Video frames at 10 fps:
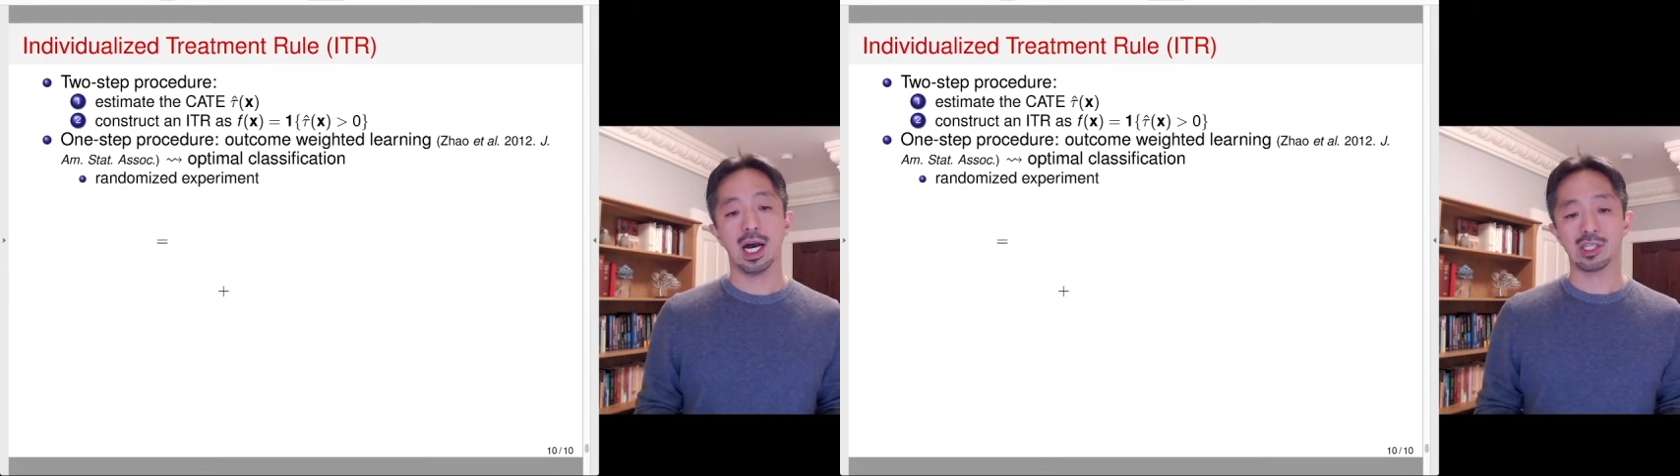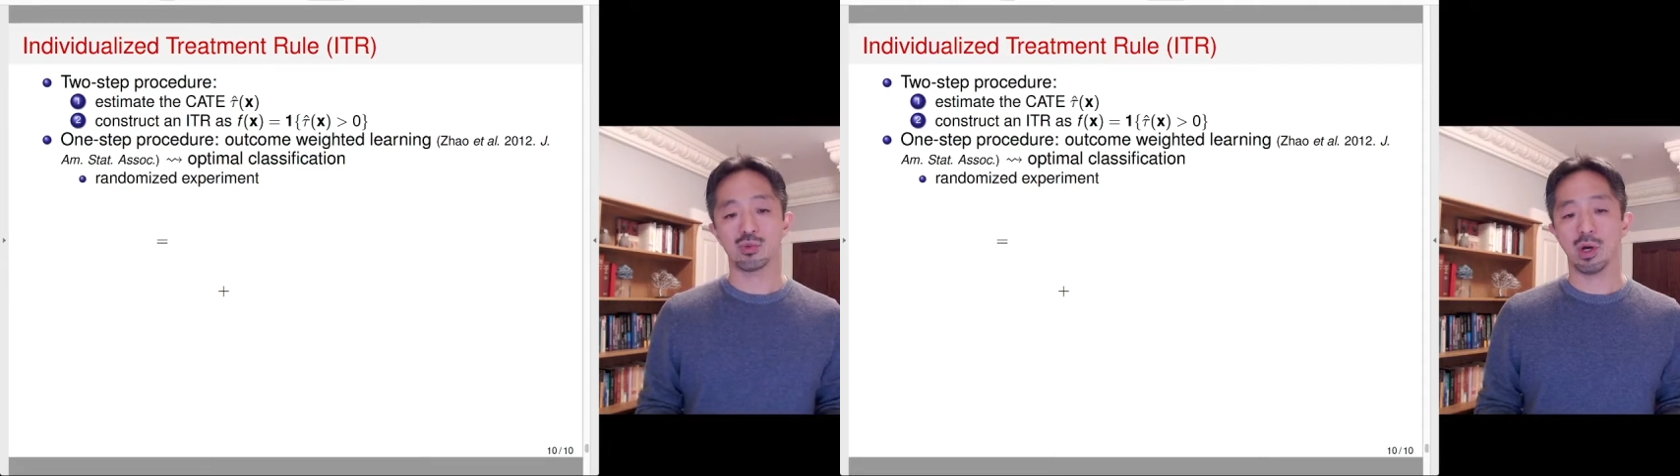
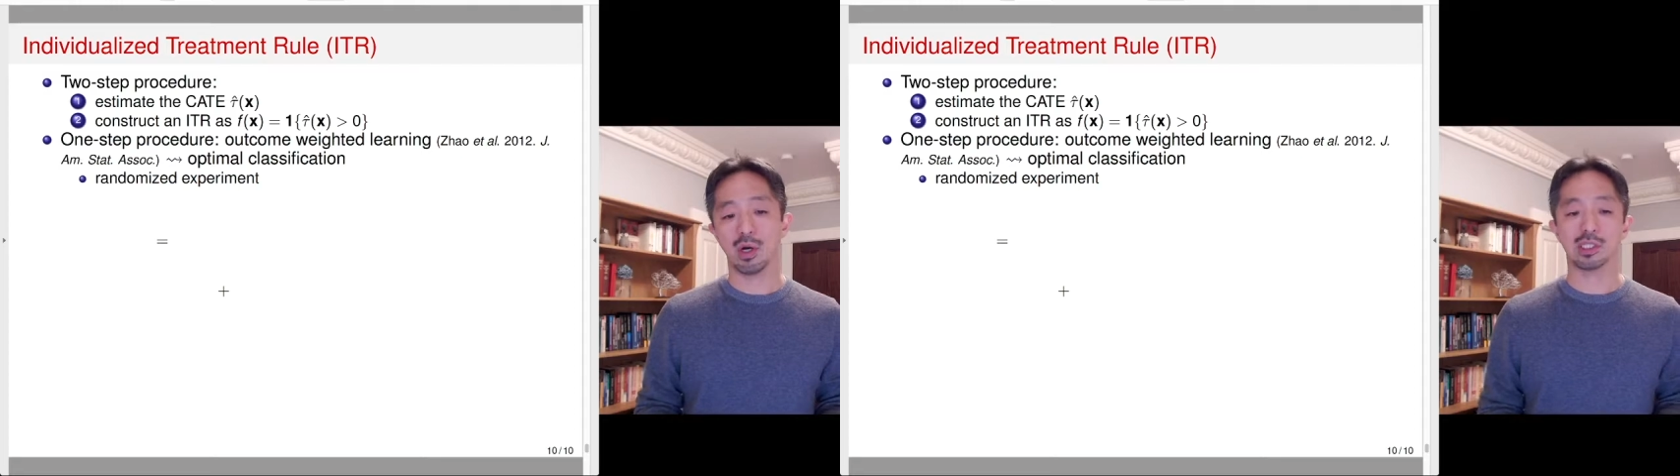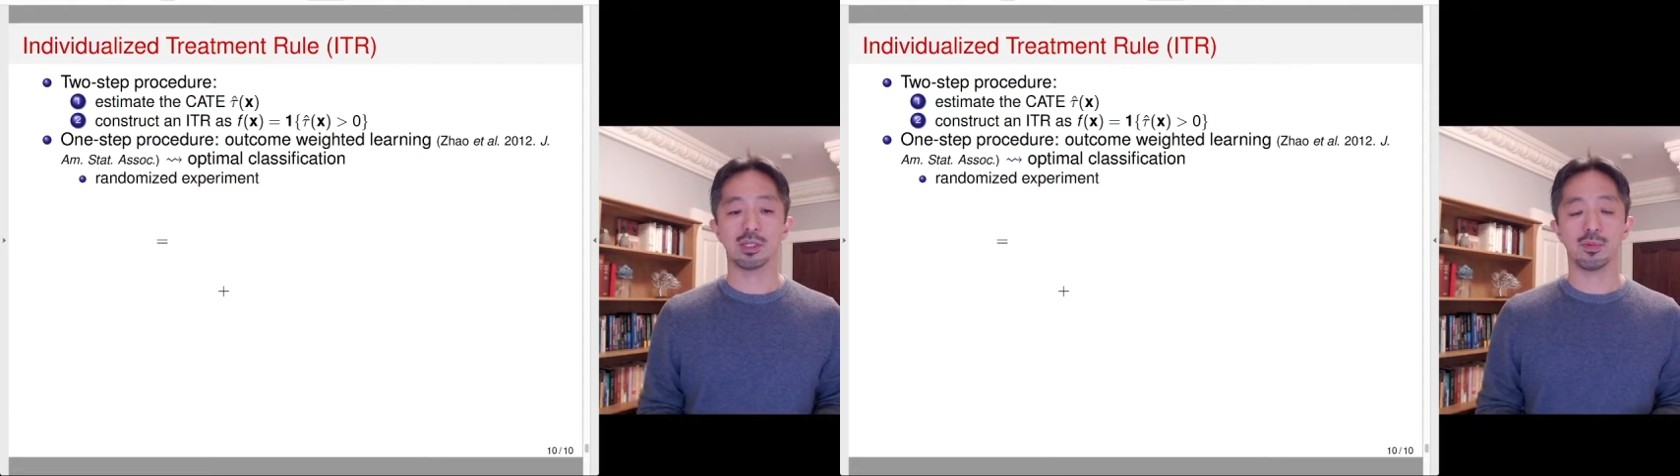as
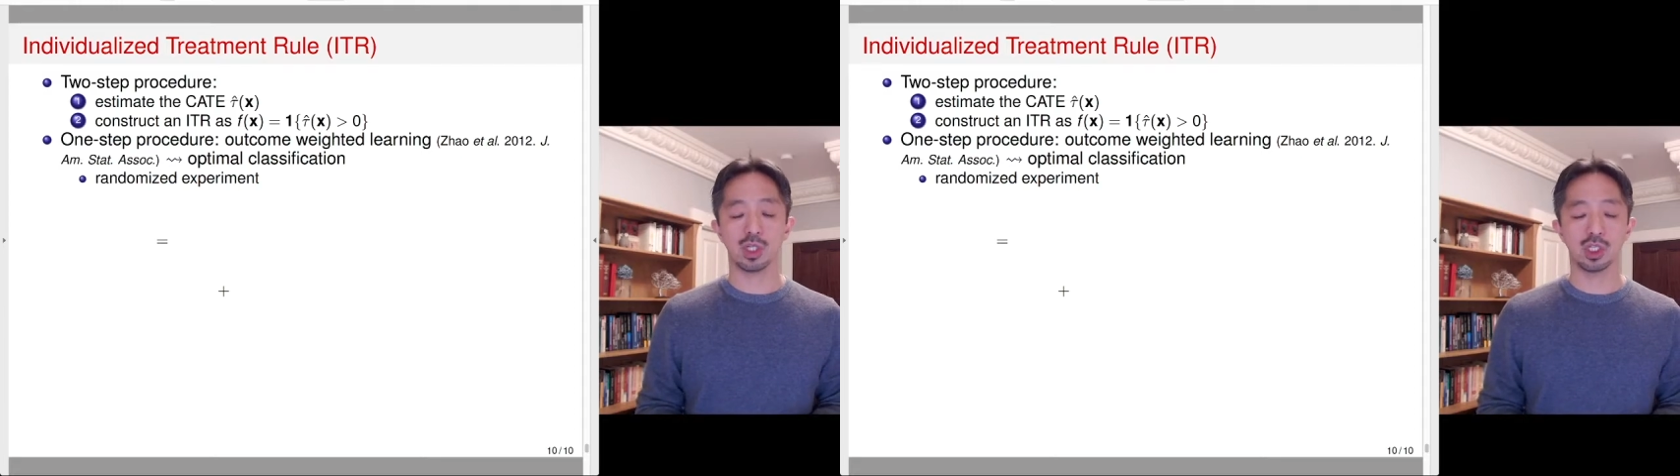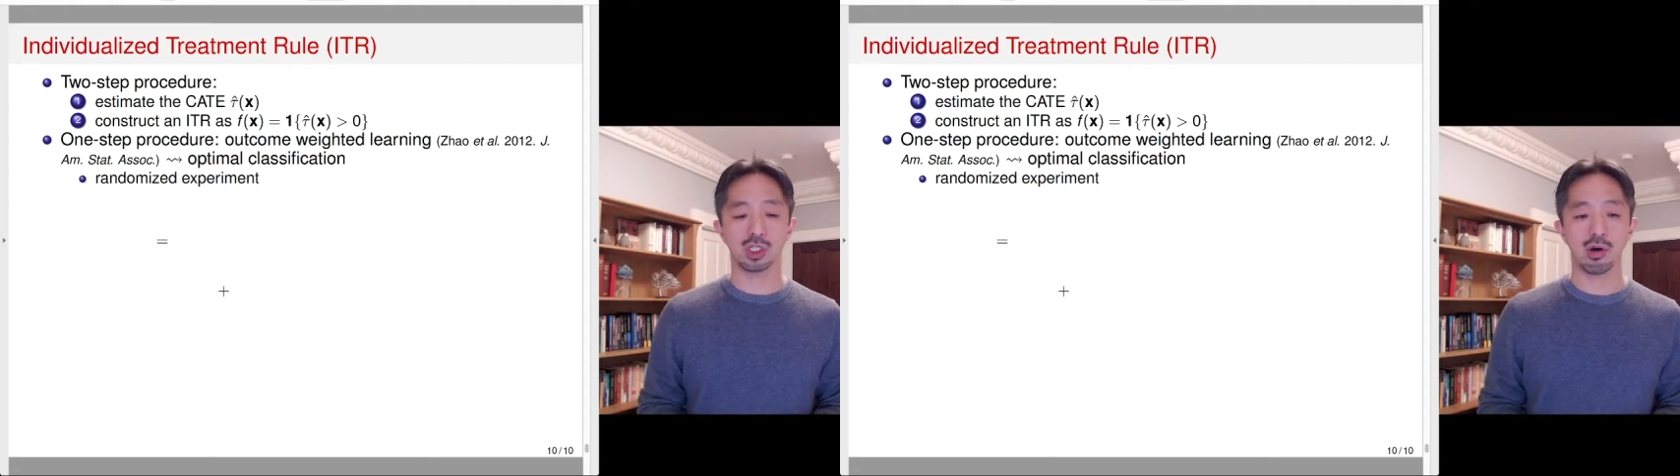well as the
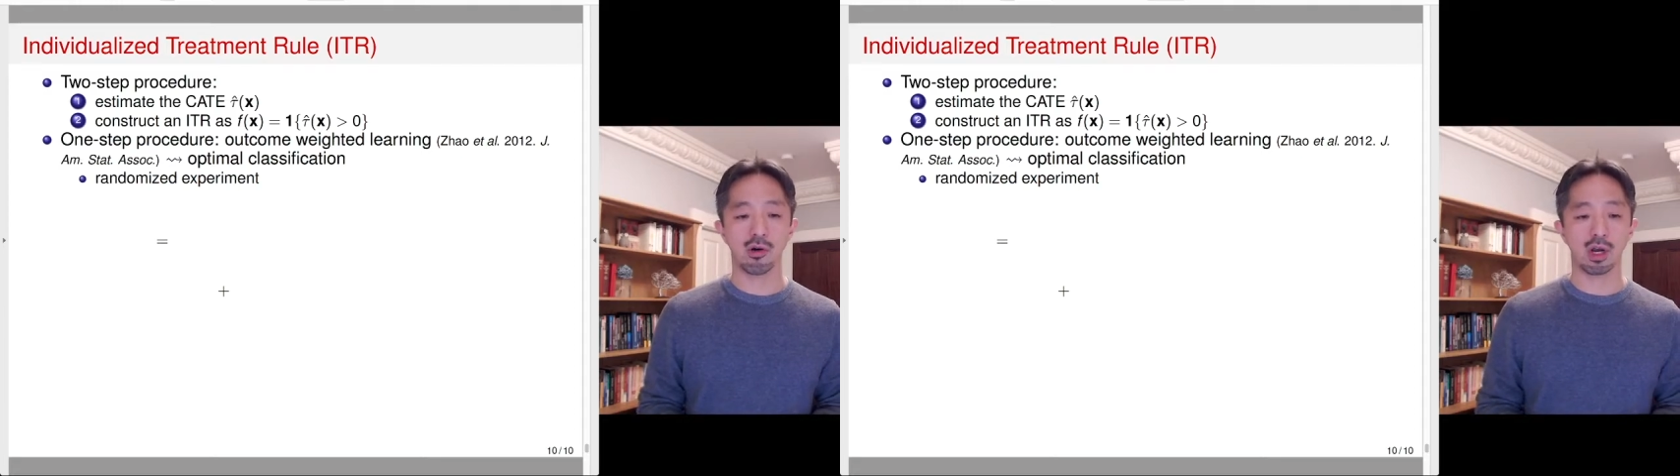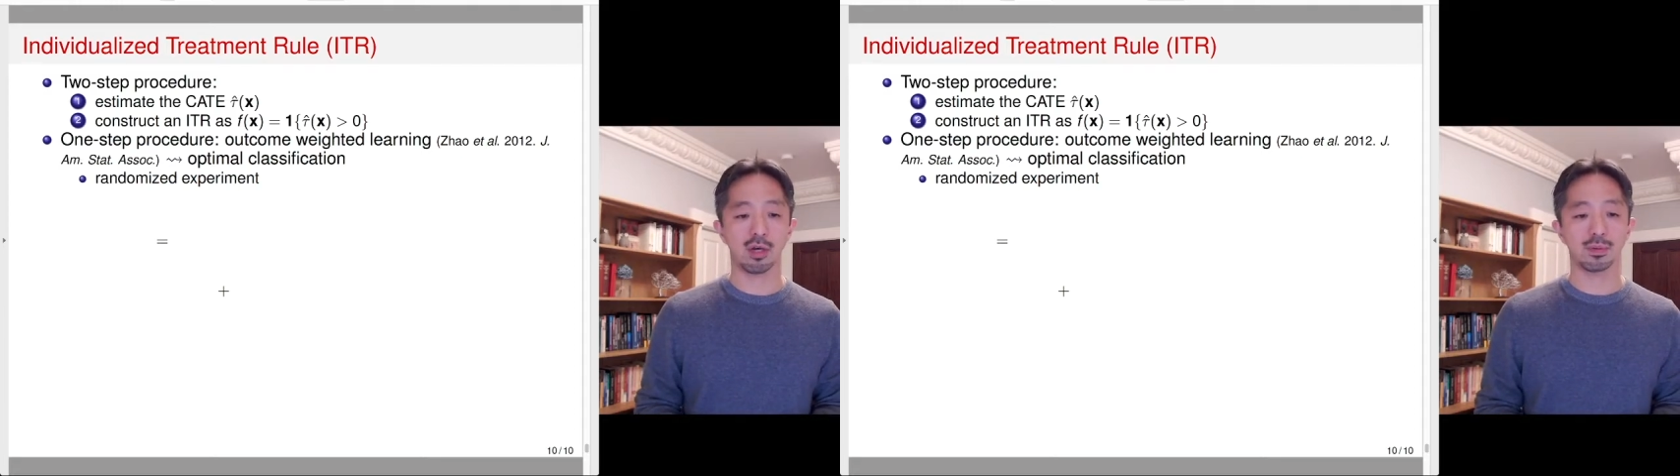potential
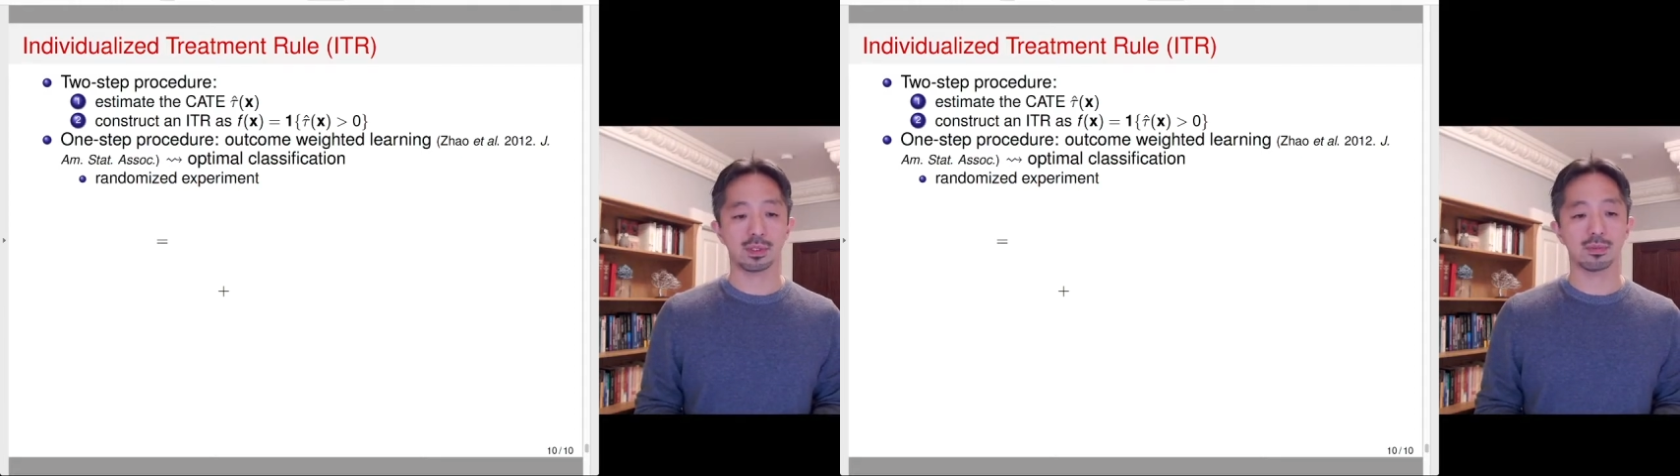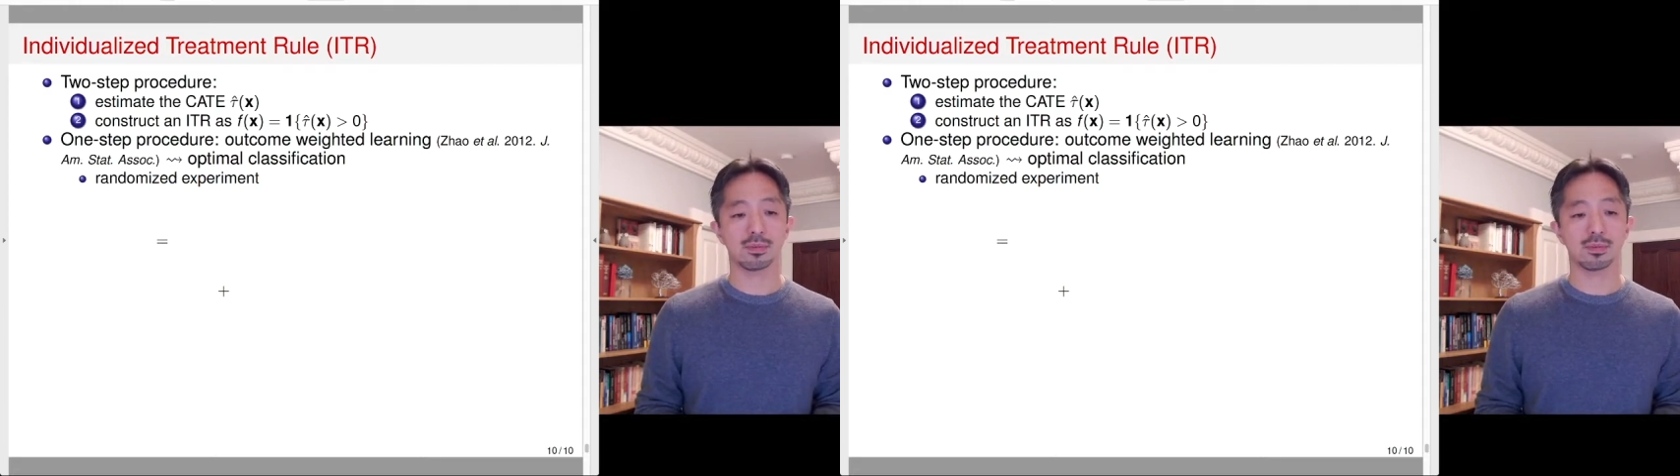outcomes.